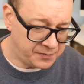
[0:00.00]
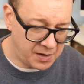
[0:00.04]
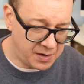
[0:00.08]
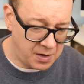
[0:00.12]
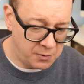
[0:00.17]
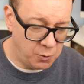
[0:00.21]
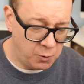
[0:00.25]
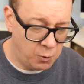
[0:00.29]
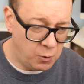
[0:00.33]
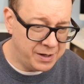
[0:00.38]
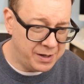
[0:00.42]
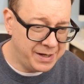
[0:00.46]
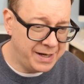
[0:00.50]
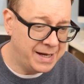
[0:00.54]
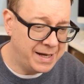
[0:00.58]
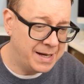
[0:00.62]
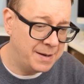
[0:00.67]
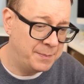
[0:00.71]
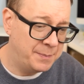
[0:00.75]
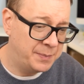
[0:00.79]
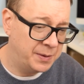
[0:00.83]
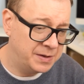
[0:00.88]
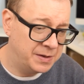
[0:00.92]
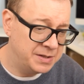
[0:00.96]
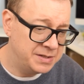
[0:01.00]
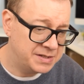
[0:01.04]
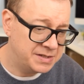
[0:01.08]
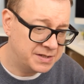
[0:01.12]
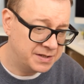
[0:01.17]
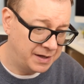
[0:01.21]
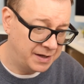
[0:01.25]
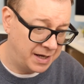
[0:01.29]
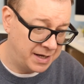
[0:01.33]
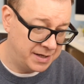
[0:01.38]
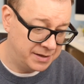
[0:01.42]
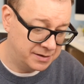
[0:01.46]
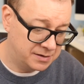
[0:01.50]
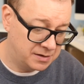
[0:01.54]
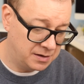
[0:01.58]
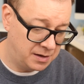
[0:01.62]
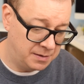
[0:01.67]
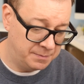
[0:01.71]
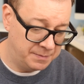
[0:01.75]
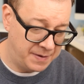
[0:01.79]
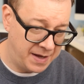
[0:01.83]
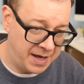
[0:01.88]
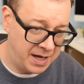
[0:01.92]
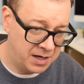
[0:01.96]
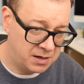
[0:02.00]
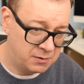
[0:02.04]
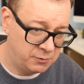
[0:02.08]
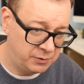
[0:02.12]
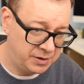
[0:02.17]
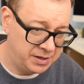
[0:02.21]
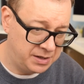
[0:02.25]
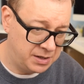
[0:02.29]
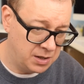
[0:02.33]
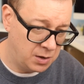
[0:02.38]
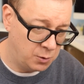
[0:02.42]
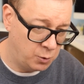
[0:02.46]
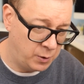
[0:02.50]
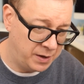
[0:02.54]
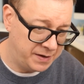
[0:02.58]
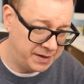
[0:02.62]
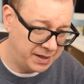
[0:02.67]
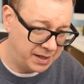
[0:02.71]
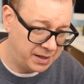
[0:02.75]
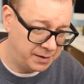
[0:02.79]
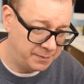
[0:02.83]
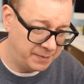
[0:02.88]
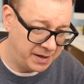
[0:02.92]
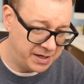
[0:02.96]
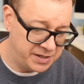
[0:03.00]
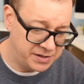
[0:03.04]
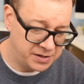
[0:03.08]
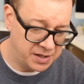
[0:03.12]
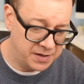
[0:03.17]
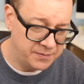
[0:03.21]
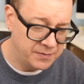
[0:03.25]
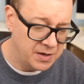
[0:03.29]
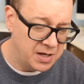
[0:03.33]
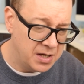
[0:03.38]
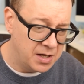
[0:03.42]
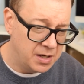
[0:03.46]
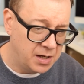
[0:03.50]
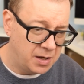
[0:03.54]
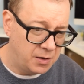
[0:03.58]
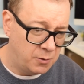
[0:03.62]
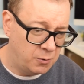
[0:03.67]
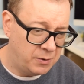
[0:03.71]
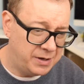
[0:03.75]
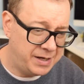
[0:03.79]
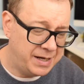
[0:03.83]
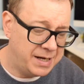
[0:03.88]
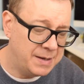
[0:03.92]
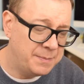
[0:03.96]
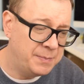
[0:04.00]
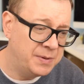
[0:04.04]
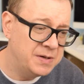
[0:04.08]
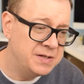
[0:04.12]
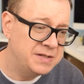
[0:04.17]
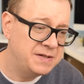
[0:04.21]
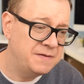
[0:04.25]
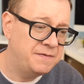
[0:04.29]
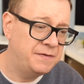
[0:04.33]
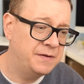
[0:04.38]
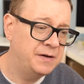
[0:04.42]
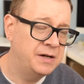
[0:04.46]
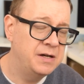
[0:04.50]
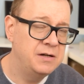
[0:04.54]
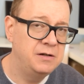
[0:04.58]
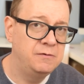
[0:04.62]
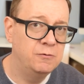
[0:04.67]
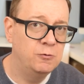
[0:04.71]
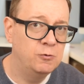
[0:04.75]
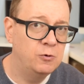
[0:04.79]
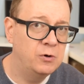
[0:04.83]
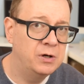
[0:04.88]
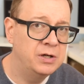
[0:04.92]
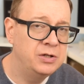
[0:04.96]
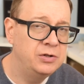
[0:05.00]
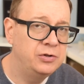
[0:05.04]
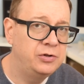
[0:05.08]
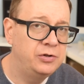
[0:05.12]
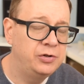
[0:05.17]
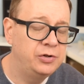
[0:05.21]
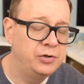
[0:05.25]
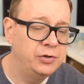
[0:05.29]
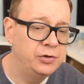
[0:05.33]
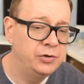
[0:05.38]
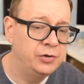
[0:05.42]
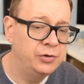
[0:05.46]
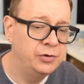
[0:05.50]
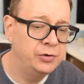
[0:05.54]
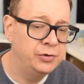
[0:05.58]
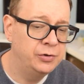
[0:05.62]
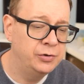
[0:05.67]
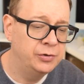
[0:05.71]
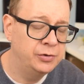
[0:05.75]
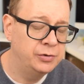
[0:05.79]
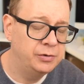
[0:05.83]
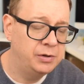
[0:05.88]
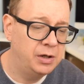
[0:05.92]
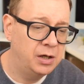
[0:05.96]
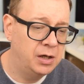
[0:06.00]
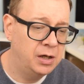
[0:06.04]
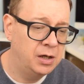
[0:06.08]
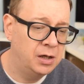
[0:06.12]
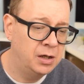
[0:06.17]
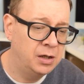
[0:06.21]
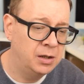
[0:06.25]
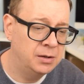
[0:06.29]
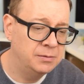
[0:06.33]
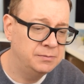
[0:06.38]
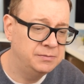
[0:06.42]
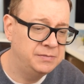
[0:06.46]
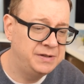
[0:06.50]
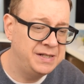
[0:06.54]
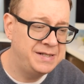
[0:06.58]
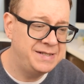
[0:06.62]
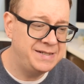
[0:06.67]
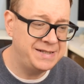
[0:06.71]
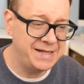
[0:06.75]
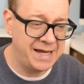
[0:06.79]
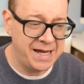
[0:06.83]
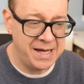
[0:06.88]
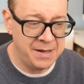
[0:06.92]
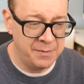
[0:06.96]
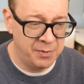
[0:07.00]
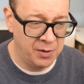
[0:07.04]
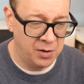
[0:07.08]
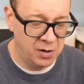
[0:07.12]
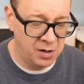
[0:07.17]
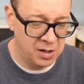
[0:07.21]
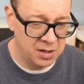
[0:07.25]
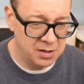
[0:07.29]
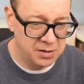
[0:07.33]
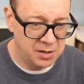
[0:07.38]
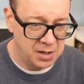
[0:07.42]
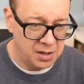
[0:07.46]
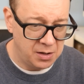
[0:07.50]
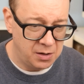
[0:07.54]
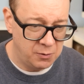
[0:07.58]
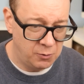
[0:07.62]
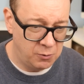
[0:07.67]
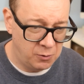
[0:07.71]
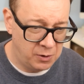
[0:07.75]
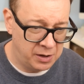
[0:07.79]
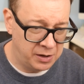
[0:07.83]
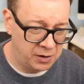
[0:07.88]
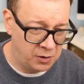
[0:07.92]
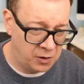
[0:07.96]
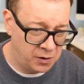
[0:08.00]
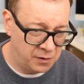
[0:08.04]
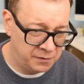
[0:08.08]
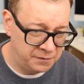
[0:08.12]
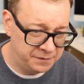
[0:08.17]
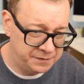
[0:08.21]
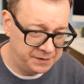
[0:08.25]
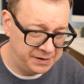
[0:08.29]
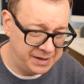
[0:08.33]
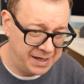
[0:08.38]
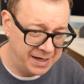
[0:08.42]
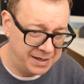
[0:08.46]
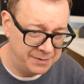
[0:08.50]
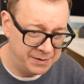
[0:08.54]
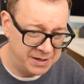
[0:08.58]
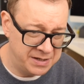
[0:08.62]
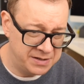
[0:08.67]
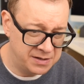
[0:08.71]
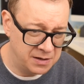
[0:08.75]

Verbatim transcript: What happens, and come back with, the, uh, with animation, what happens if I want to um, disable one of the enemies.